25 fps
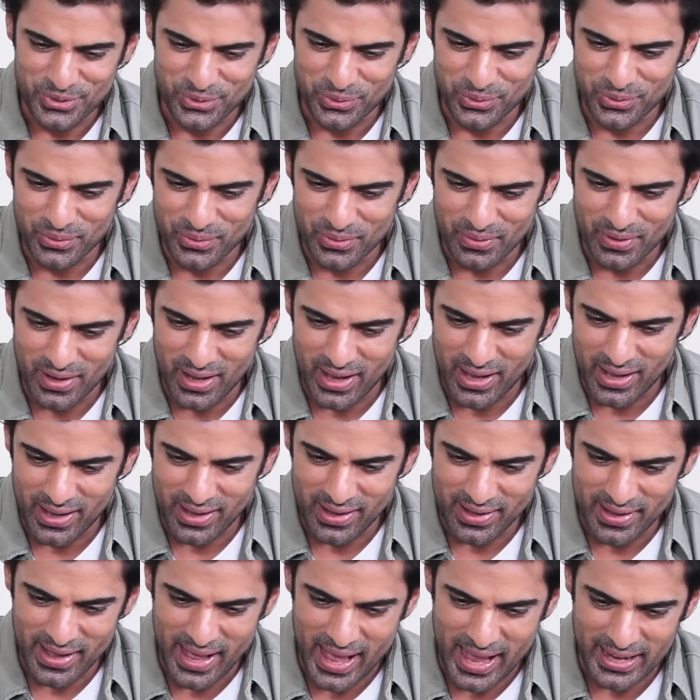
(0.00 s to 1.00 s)
so
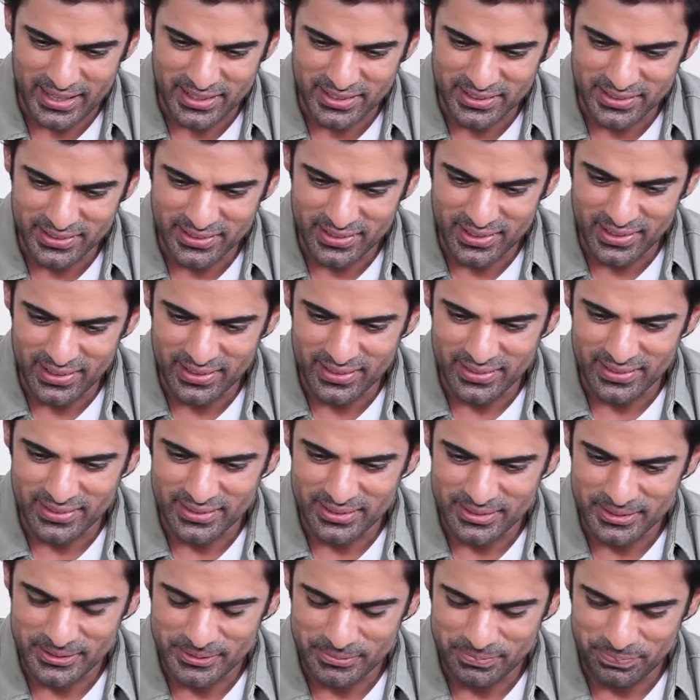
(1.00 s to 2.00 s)
acting yaar
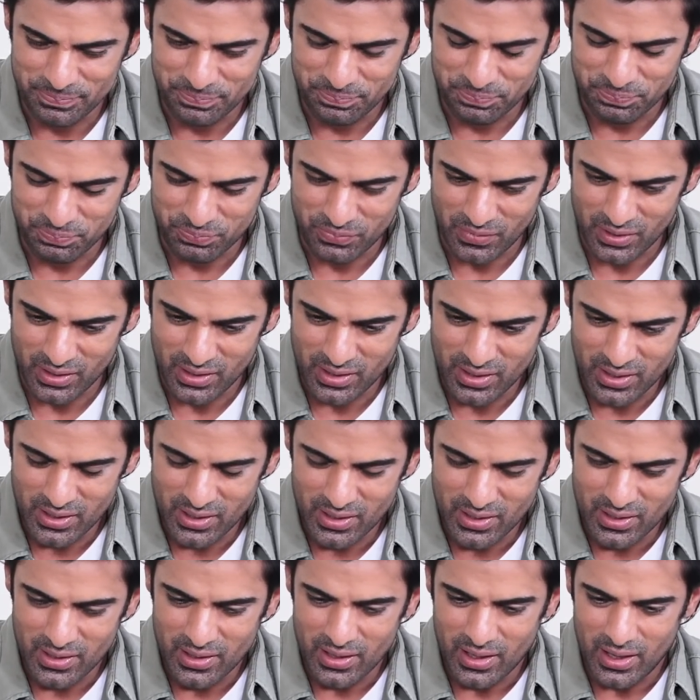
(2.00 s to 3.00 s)

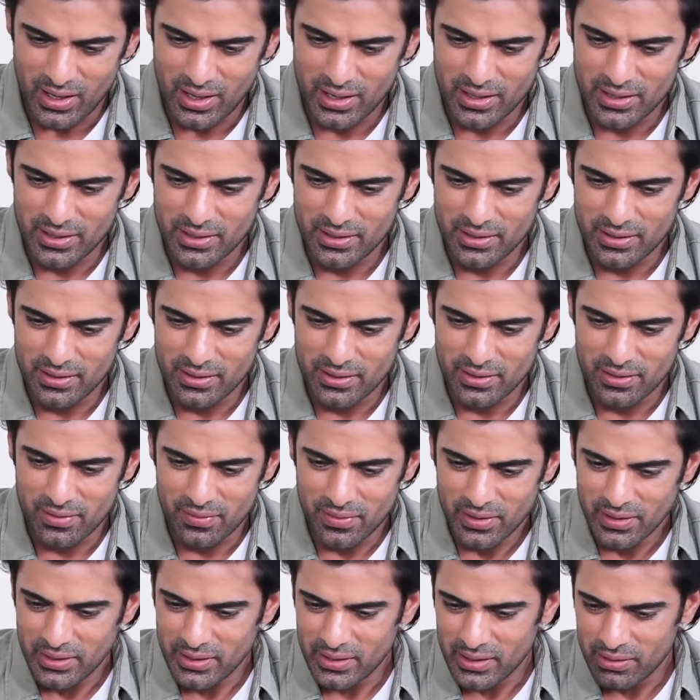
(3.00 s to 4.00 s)
I
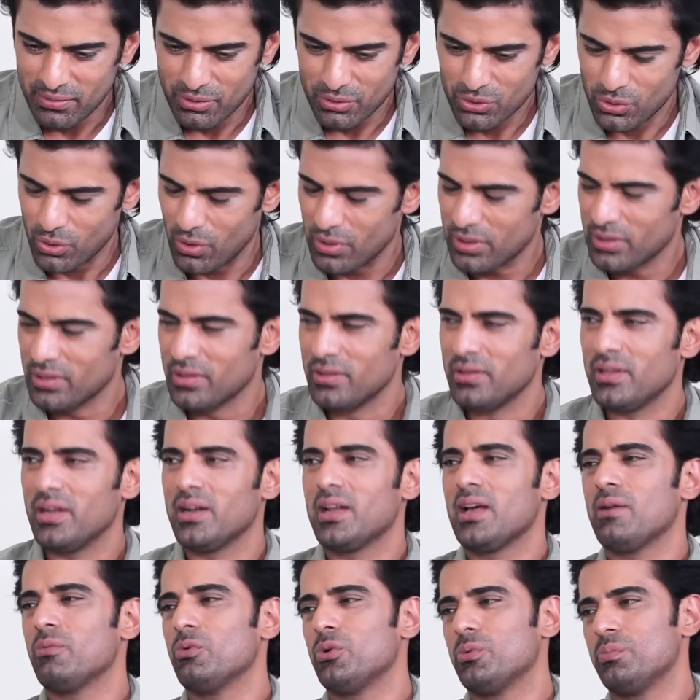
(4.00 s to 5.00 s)
really never thought
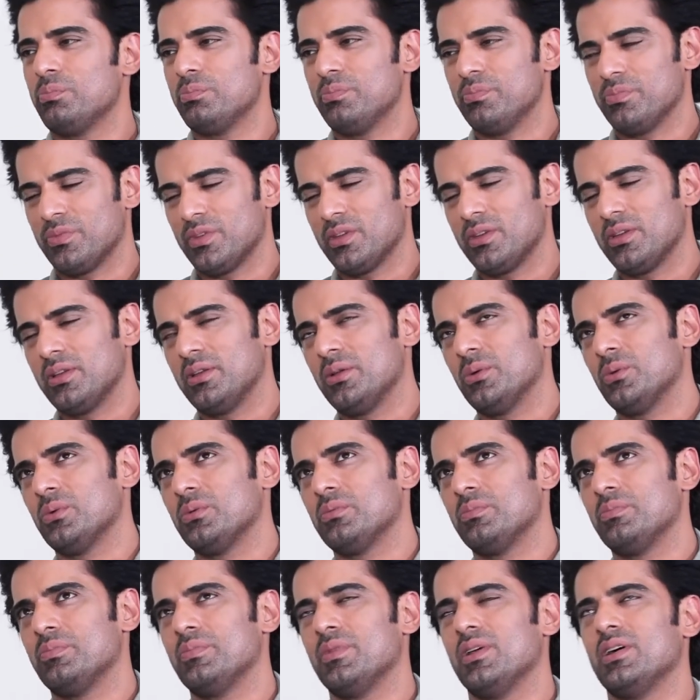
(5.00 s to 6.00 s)
that I would you know
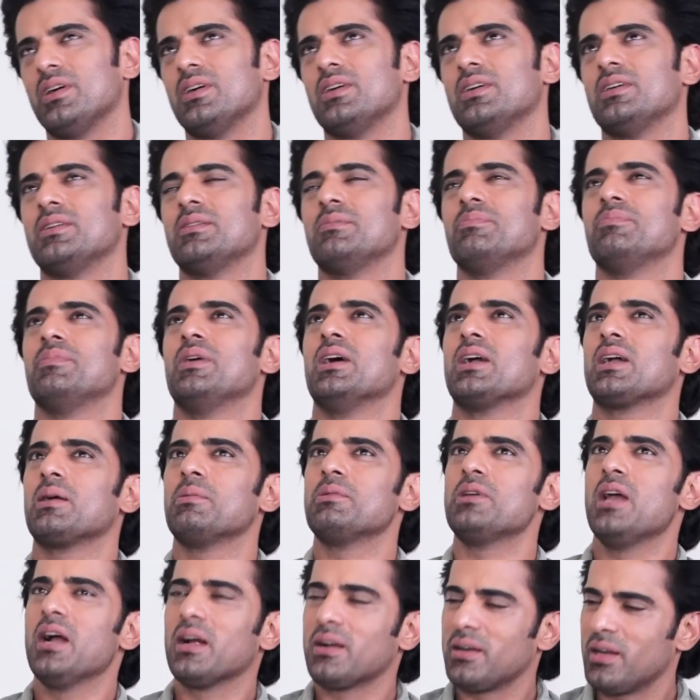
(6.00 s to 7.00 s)
main
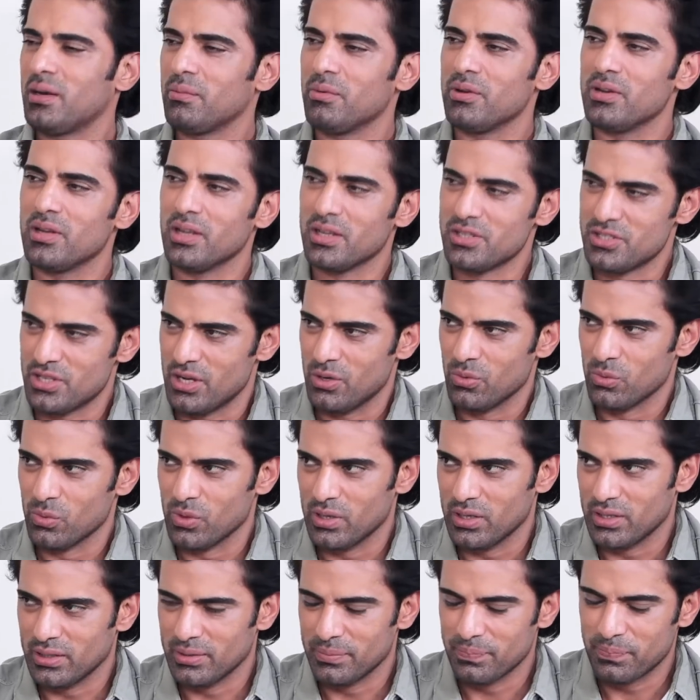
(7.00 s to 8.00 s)
kabhi actor banna
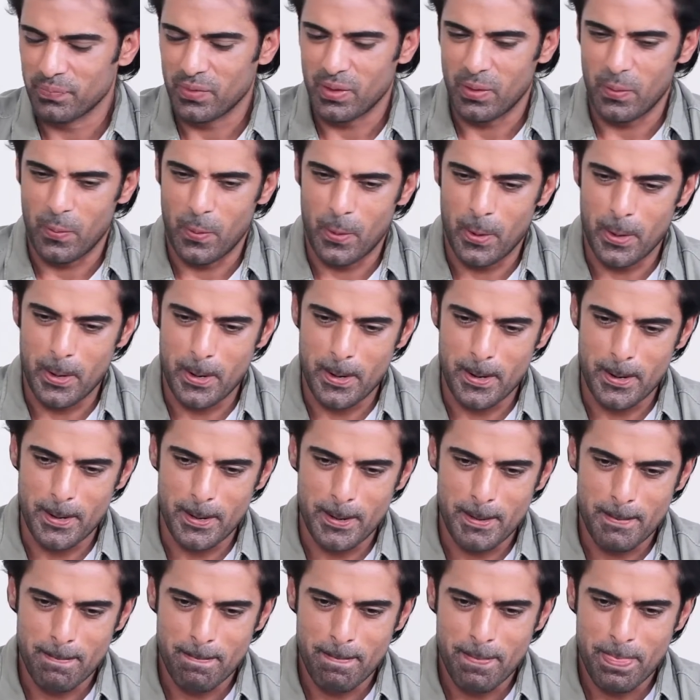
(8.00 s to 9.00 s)
chahunga
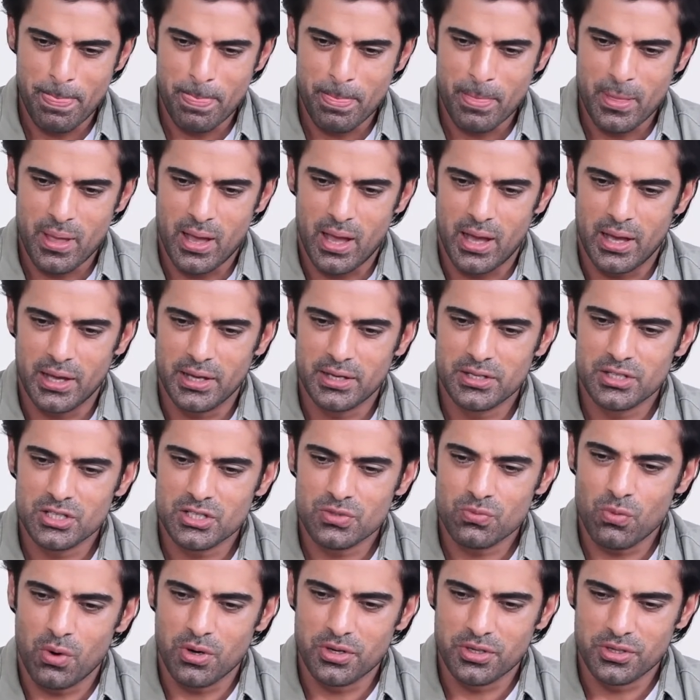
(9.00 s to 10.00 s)
aur I
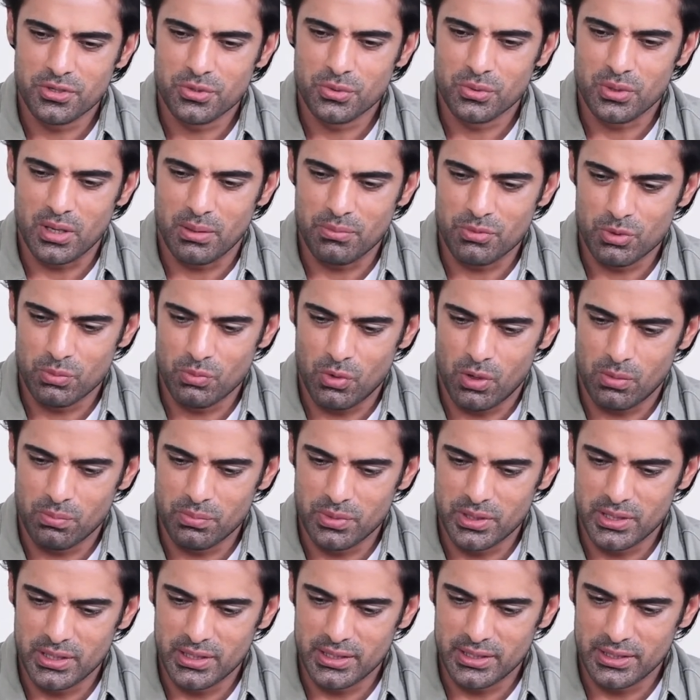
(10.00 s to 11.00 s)
just wanted to come to
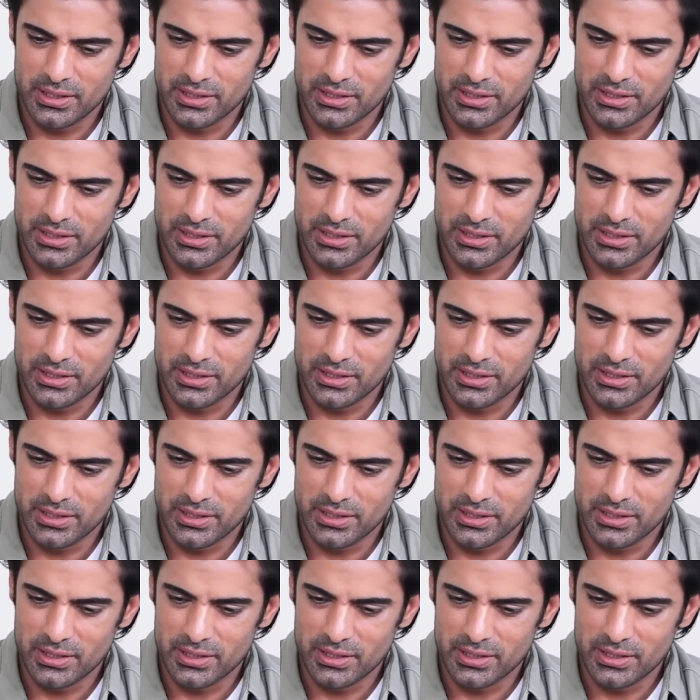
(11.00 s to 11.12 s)
Bombay